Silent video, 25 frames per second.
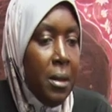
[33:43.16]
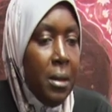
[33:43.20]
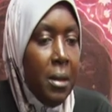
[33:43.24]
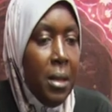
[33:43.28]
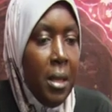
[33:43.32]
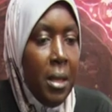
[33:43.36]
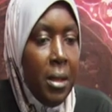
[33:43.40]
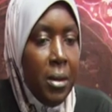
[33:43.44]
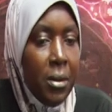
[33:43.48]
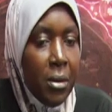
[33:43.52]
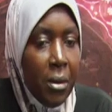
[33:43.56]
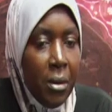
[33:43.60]

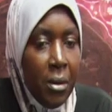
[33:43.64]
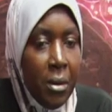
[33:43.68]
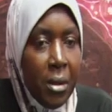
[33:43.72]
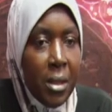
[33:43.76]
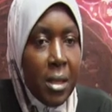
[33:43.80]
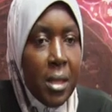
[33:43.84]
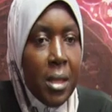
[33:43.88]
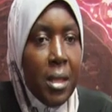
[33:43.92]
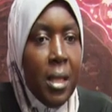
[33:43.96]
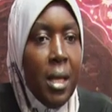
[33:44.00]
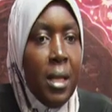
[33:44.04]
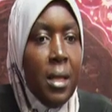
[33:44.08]
They
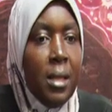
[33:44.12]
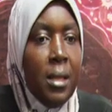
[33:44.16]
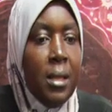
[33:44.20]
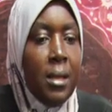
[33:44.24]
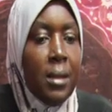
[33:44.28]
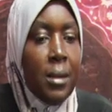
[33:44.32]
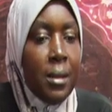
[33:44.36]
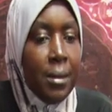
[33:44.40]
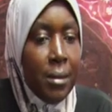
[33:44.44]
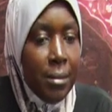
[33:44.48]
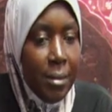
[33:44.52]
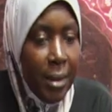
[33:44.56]
talked,
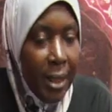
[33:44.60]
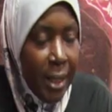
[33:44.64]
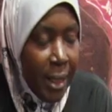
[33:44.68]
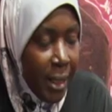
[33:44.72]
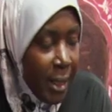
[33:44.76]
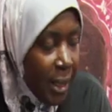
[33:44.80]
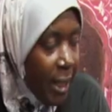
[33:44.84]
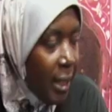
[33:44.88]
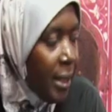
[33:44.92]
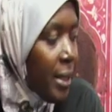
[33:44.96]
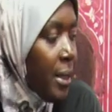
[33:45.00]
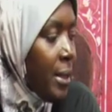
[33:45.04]
and my
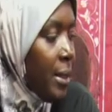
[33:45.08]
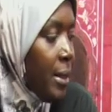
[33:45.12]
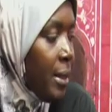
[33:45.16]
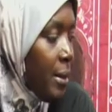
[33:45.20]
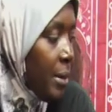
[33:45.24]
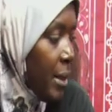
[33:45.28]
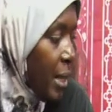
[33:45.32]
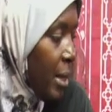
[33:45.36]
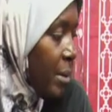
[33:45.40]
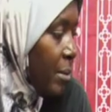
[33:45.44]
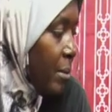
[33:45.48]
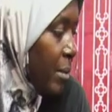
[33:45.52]
dad
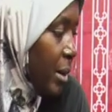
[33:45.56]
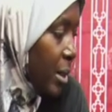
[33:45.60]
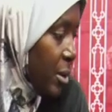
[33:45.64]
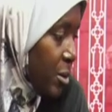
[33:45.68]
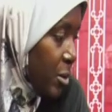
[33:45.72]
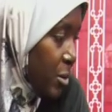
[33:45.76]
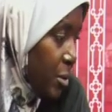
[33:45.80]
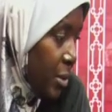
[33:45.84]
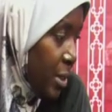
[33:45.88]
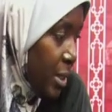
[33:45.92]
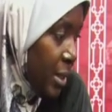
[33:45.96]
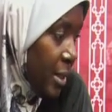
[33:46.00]
came back
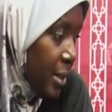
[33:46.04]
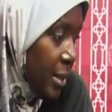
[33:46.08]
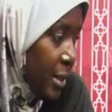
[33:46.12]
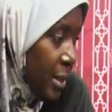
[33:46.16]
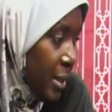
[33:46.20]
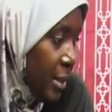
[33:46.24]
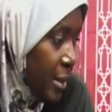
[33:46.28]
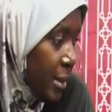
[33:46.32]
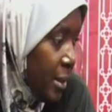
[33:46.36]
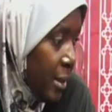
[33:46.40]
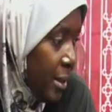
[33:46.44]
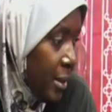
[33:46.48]
to his
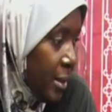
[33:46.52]
senses.